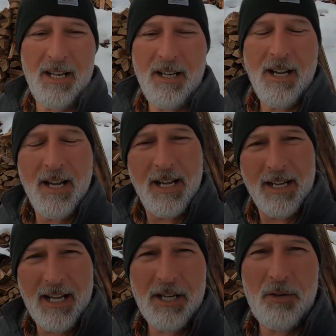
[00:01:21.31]
it,
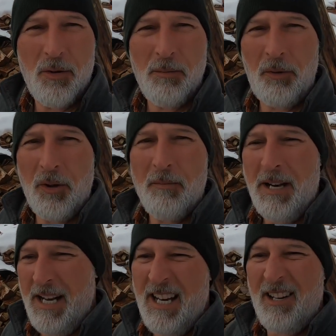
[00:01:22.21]
get it to him so that
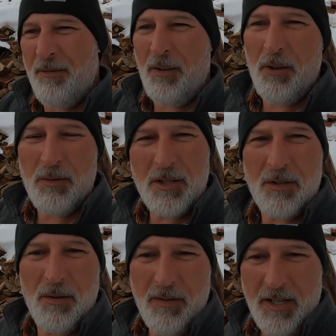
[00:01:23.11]
my dad can fill the wood
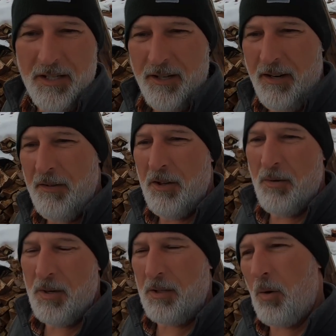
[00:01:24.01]
stove easier. Even though
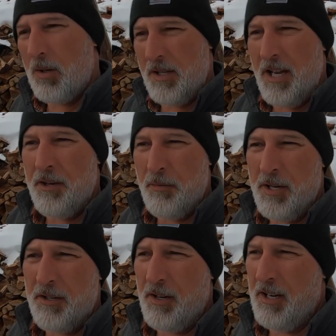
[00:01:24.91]
we're towards the end of
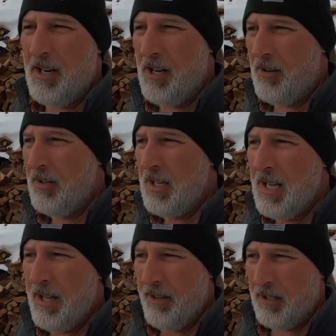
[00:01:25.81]
winter here now,
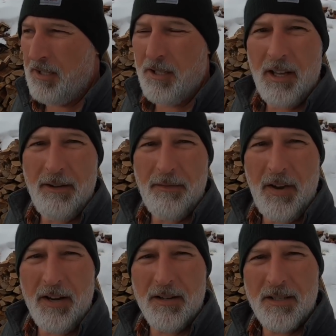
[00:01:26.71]
they'll still have
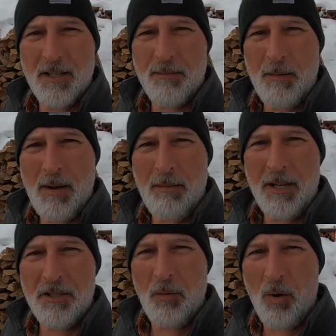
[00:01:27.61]
fires because my mom
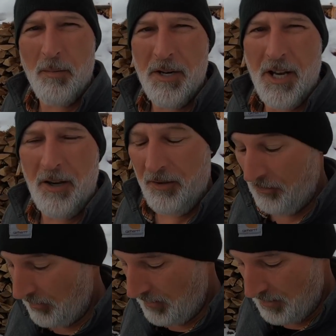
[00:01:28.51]
likes it warm in the
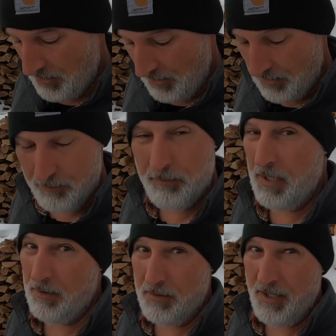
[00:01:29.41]
house because she's
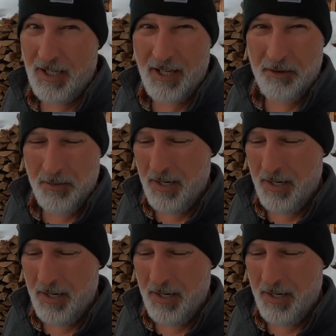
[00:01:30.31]
been losing a lot of